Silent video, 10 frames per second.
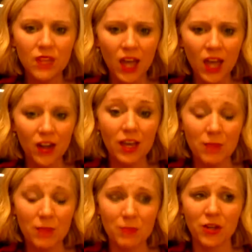how to
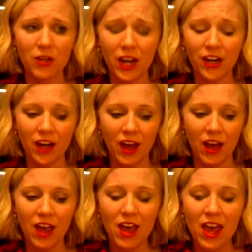get people to
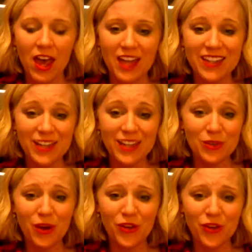area. And as
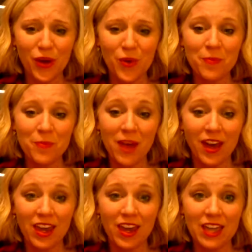you all know,
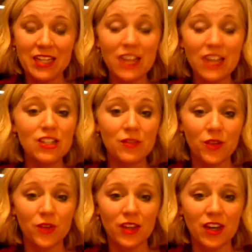my intention
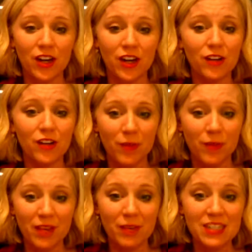for the year, for
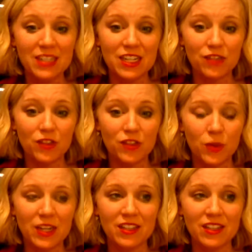my intention for
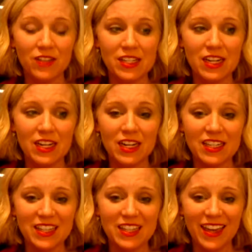2017
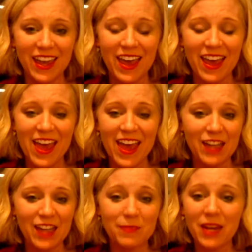is to get
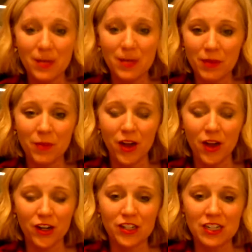as many people
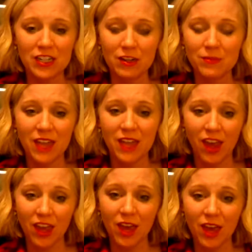on our team to
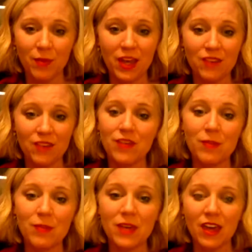AM and
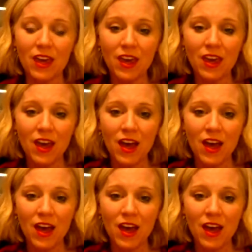VP,